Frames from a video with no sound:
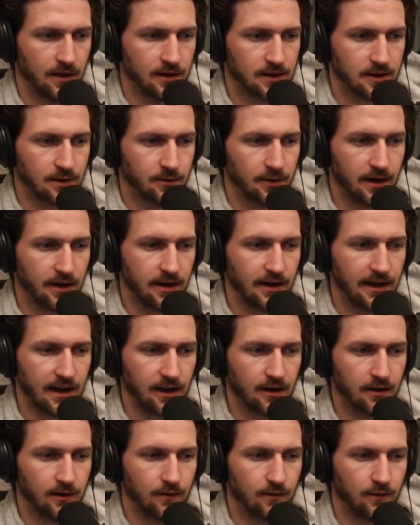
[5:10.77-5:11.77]
So we're at a
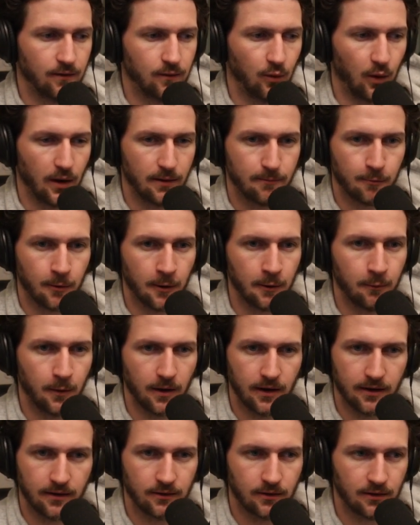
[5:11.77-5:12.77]
negative
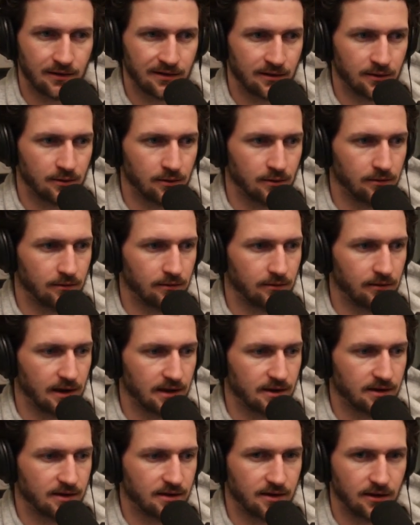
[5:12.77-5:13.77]
1.1. Cool,
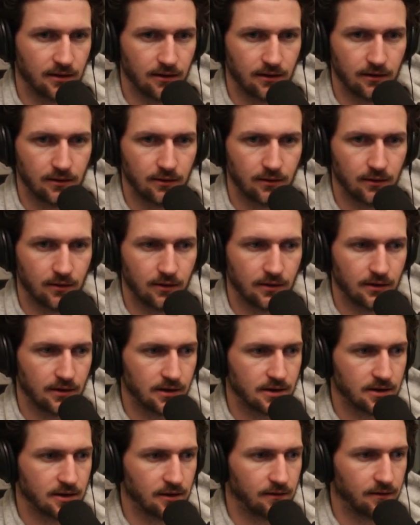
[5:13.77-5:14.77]
that's still
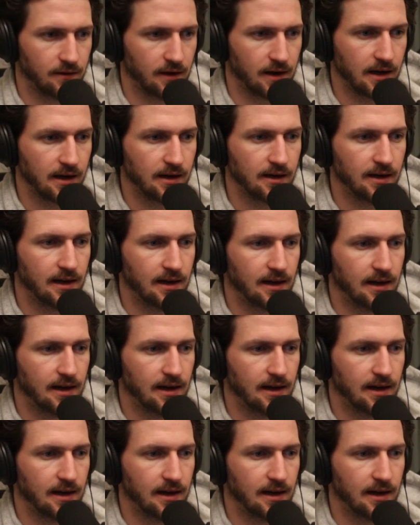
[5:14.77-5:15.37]
fine.